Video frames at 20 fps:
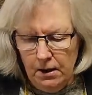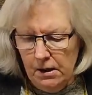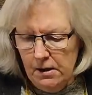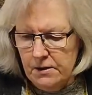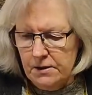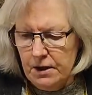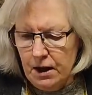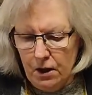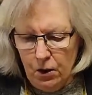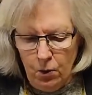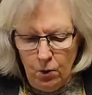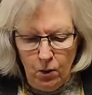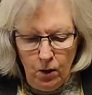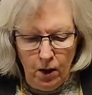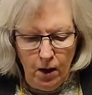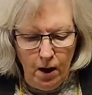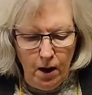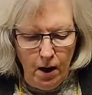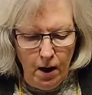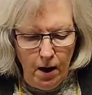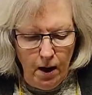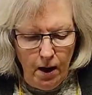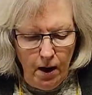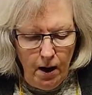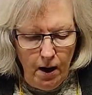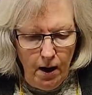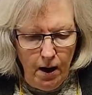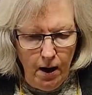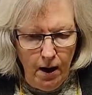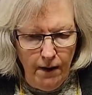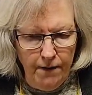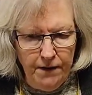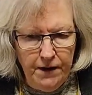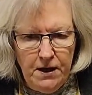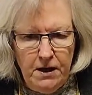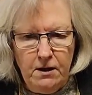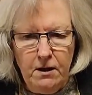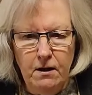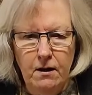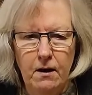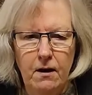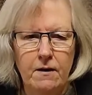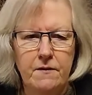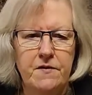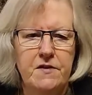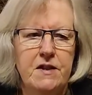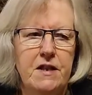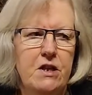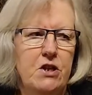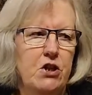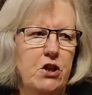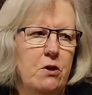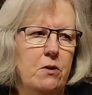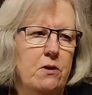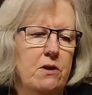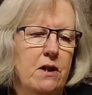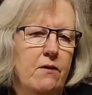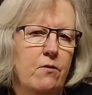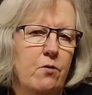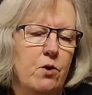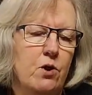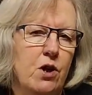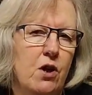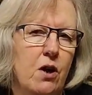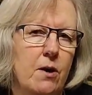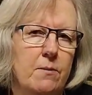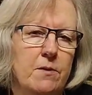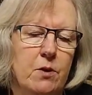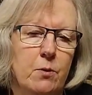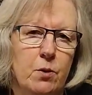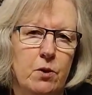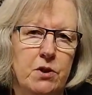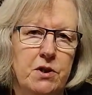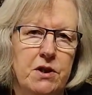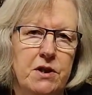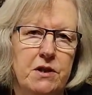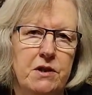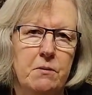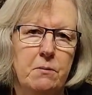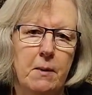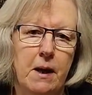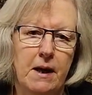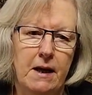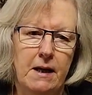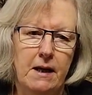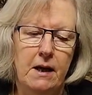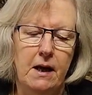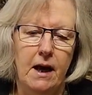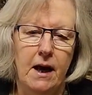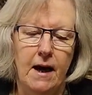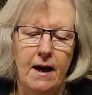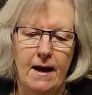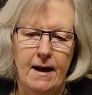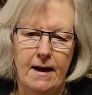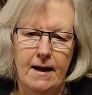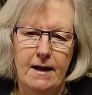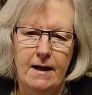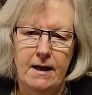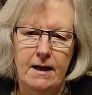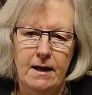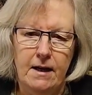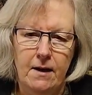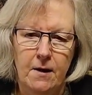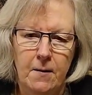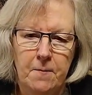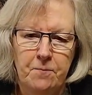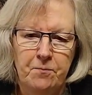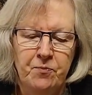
So I think I've said to you several times I wanted to make a